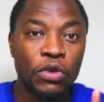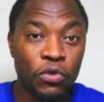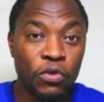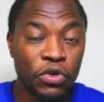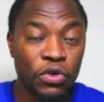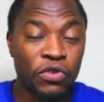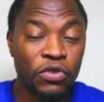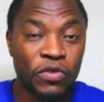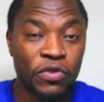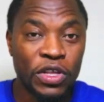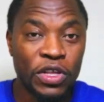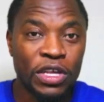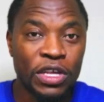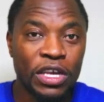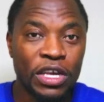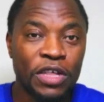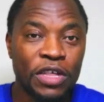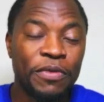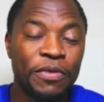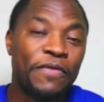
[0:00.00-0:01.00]
do your
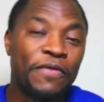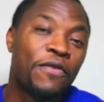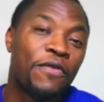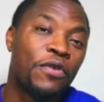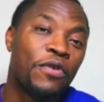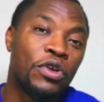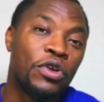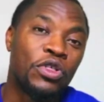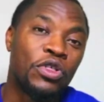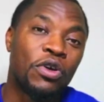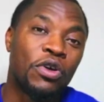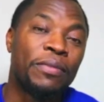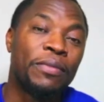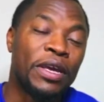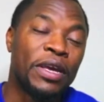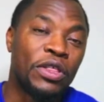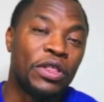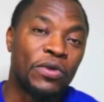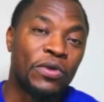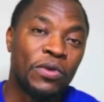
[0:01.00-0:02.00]
research before you jump
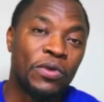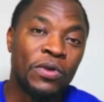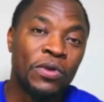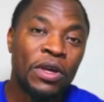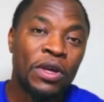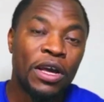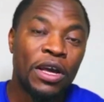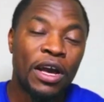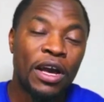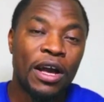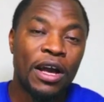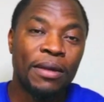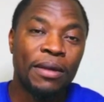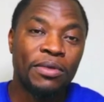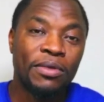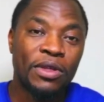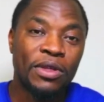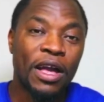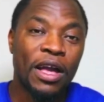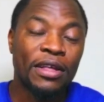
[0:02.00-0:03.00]
into
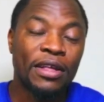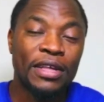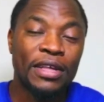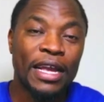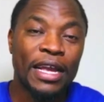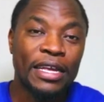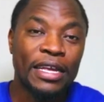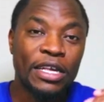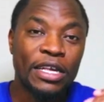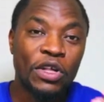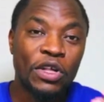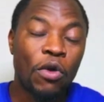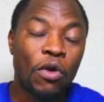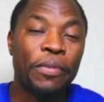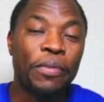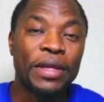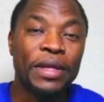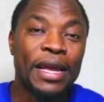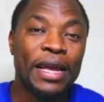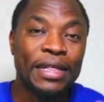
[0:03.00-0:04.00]
stocks like this,
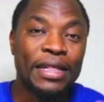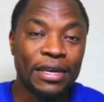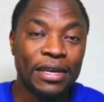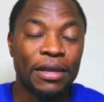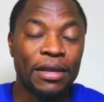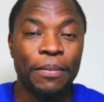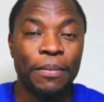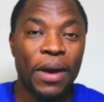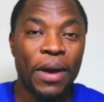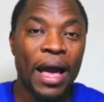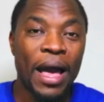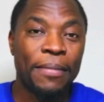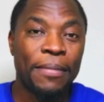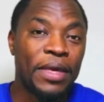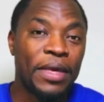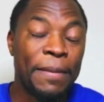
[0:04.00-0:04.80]
hoping that it's gonna pop.